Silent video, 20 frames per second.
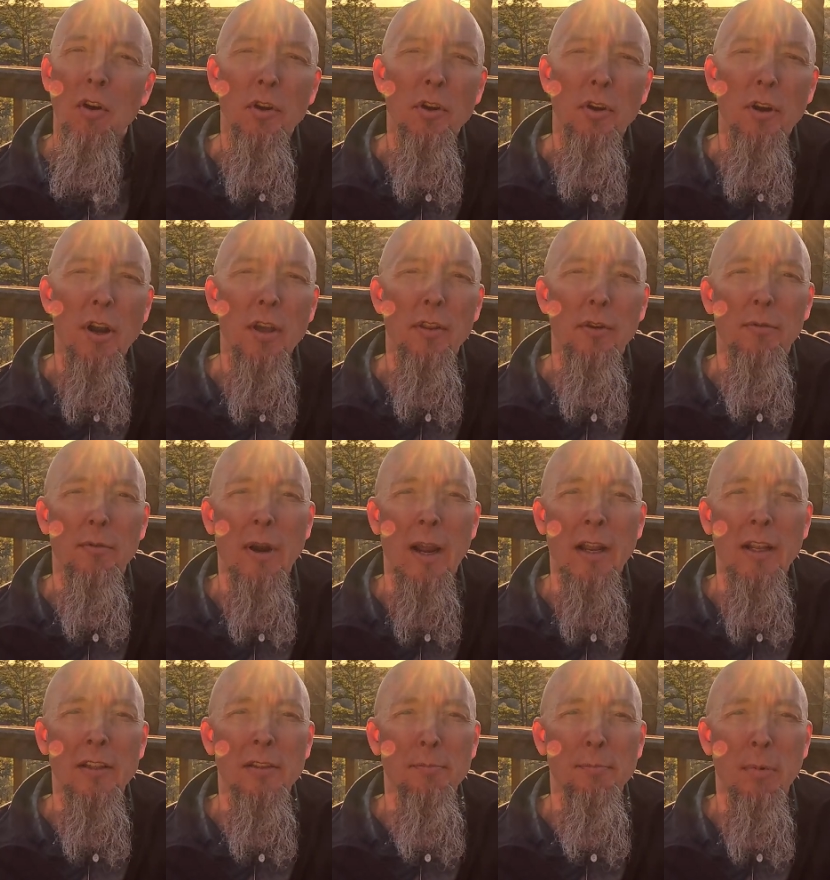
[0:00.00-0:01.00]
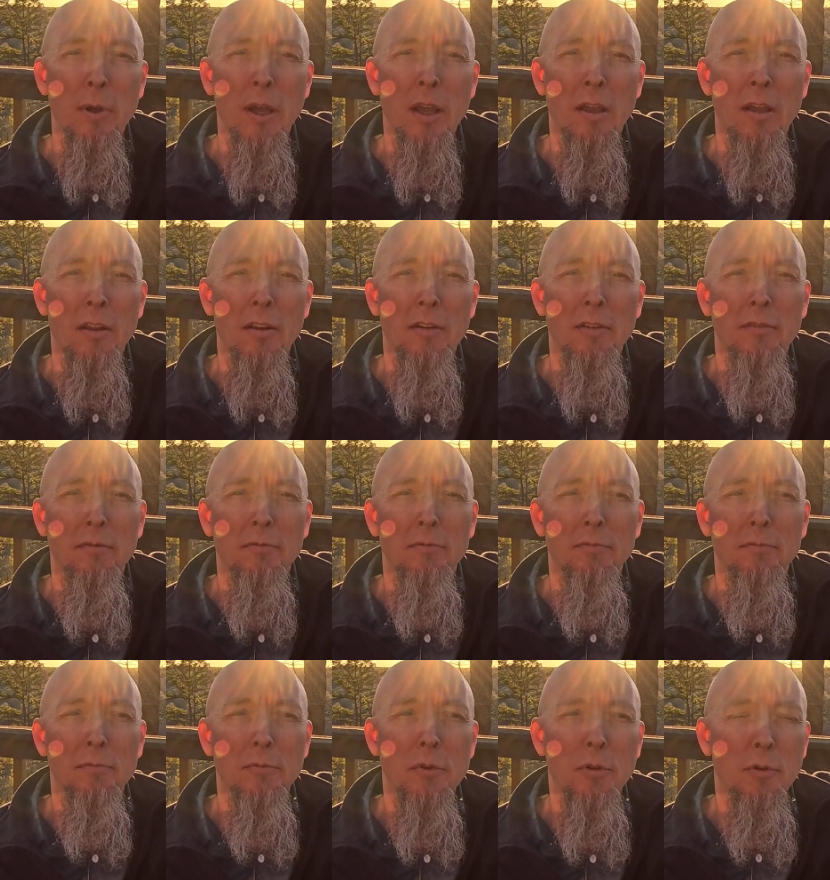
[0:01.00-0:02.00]
your other rights, but
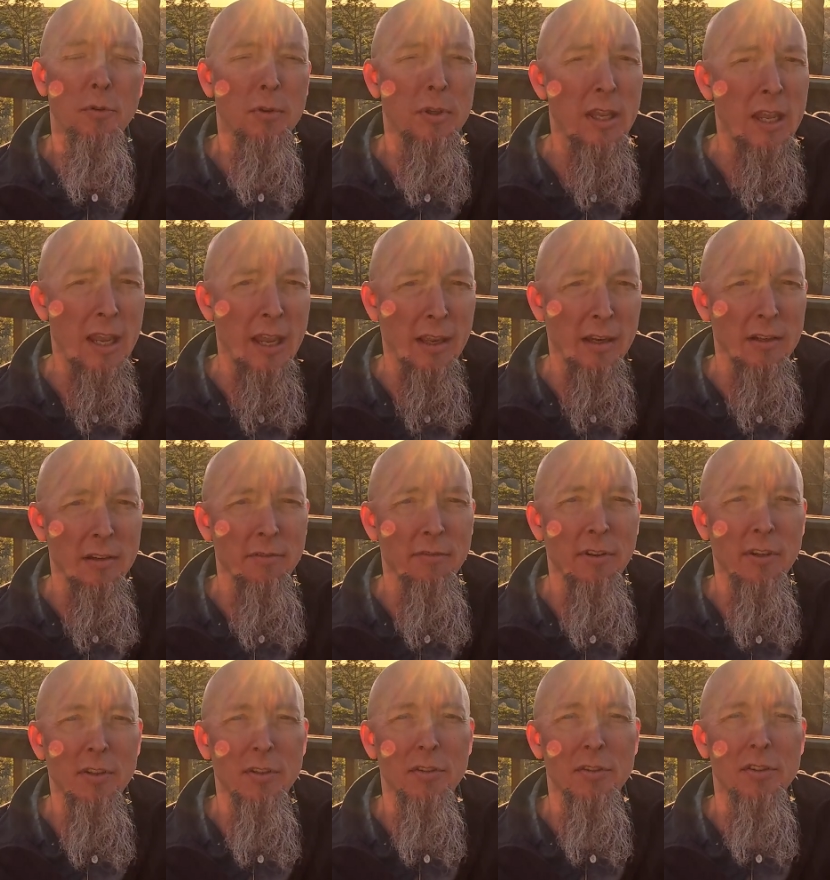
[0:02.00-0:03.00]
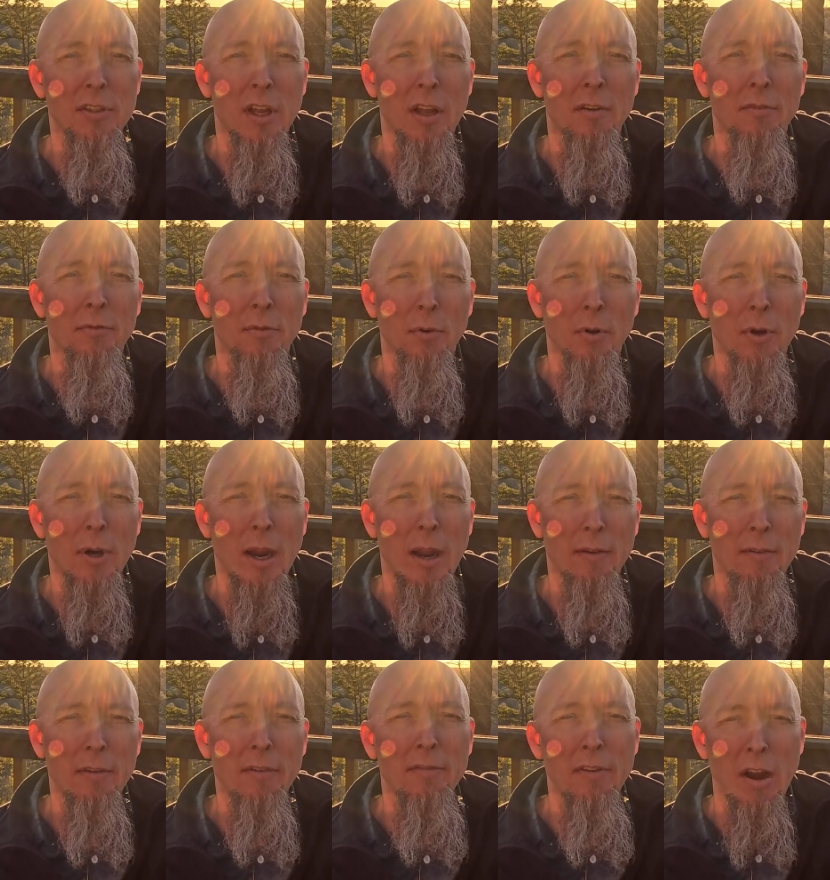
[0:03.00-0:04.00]
you can't defend yourself or
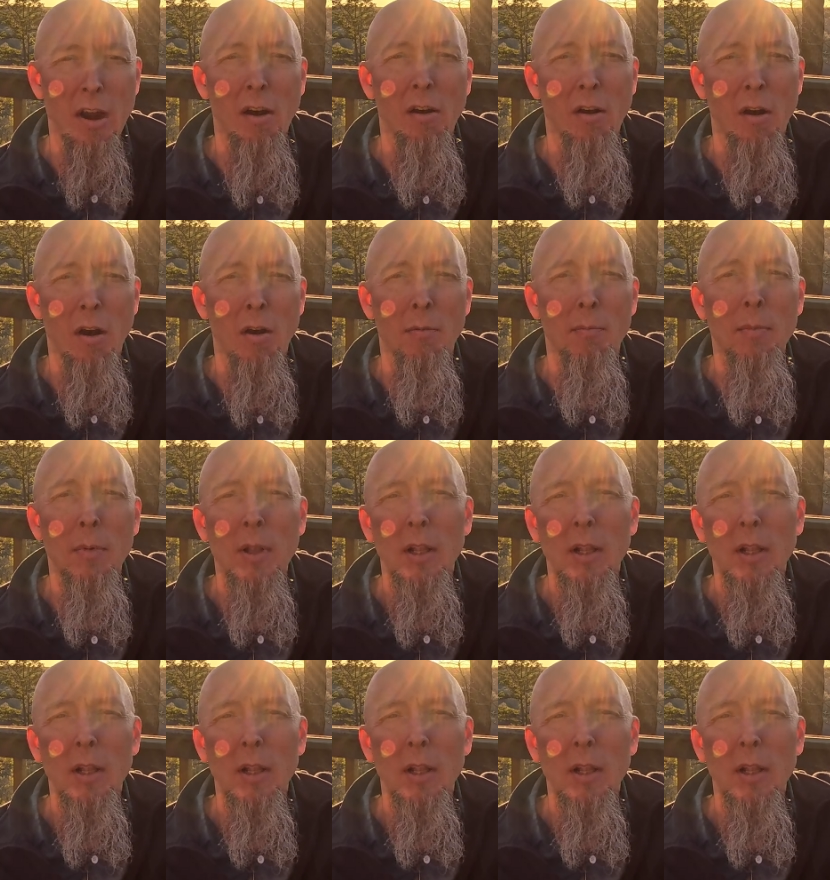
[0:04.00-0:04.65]
have a firearm